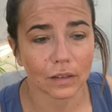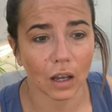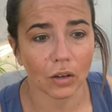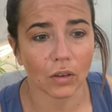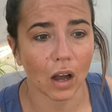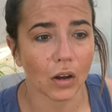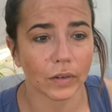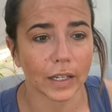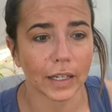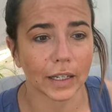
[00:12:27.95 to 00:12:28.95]
So the
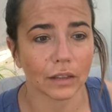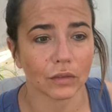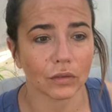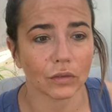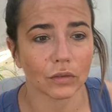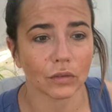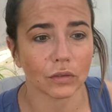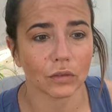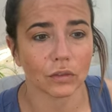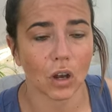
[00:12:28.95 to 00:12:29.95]
only
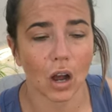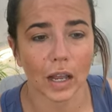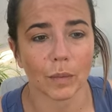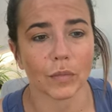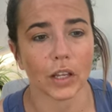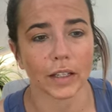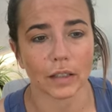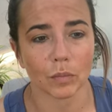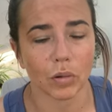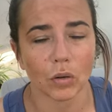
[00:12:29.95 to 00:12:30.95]
time that is
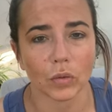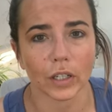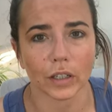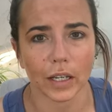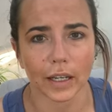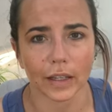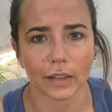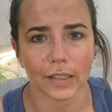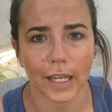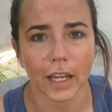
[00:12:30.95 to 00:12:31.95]
important
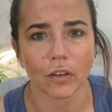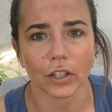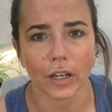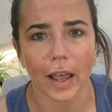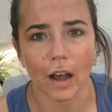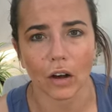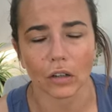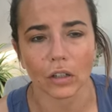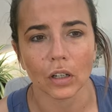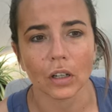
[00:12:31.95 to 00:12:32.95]
is here and
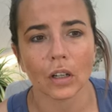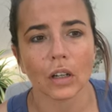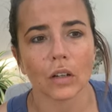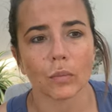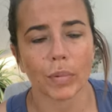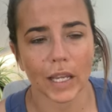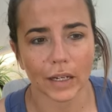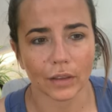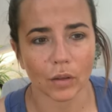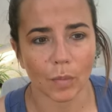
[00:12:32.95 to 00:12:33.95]
now, being
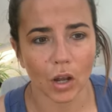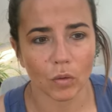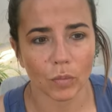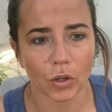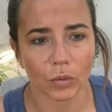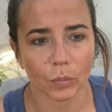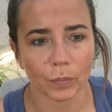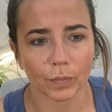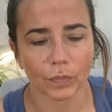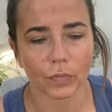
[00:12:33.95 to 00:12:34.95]
in the moment,